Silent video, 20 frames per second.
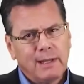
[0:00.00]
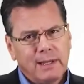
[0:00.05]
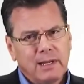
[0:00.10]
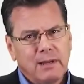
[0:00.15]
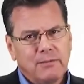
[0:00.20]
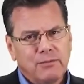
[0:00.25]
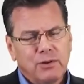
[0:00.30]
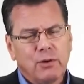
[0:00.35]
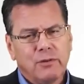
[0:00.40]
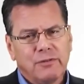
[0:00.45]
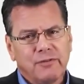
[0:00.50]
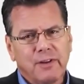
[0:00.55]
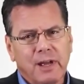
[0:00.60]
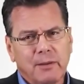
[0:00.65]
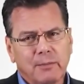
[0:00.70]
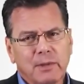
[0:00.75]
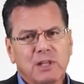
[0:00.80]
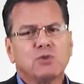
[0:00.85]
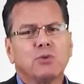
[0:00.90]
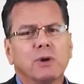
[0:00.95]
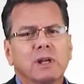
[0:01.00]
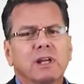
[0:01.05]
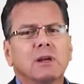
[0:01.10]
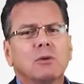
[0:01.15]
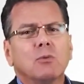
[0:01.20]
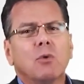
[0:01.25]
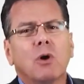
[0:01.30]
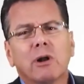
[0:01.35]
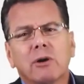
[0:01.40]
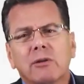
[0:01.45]
give your family drinking
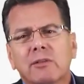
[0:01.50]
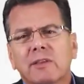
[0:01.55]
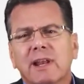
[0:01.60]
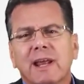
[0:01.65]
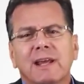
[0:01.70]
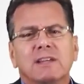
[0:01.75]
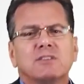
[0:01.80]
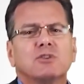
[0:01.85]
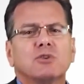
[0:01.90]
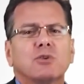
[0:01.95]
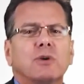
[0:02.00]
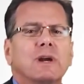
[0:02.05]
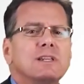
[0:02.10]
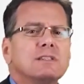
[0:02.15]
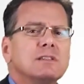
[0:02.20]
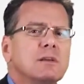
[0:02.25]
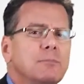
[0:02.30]
water that has trace